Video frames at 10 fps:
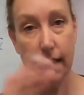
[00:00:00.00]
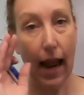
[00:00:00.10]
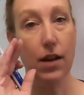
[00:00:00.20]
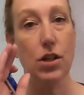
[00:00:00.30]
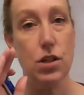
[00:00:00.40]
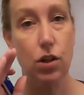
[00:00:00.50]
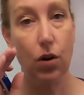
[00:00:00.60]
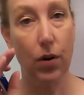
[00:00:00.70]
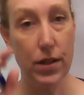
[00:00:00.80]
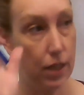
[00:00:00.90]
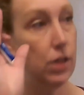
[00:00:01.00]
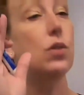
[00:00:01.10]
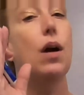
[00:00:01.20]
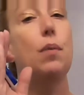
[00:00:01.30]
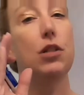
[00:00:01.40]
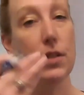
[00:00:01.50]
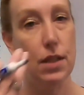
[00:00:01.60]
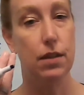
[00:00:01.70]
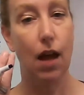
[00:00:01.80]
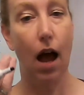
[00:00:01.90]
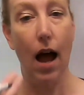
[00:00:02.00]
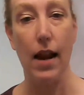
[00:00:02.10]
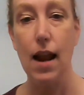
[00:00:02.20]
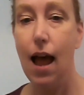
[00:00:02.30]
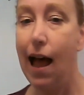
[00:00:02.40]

Dashes are always interruptions in thought.